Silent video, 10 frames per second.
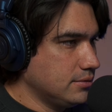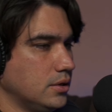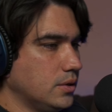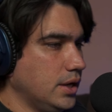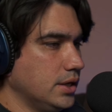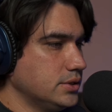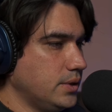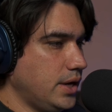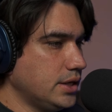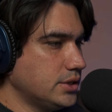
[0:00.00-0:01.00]
Okay, and so
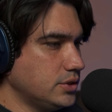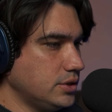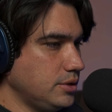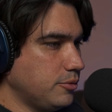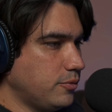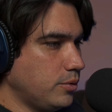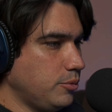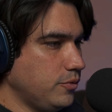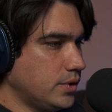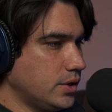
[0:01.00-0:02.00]
actually, before we
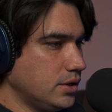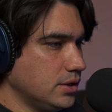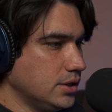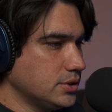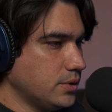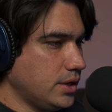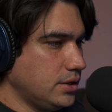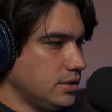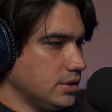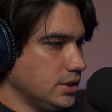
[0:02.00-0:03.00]
move on, let's go ahead and
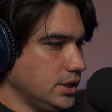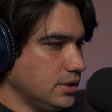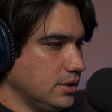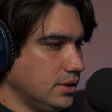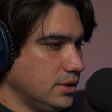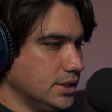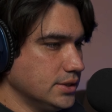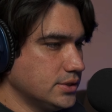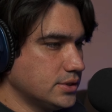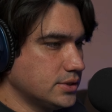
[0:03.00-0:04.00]
delete
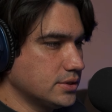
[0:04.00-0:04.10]
this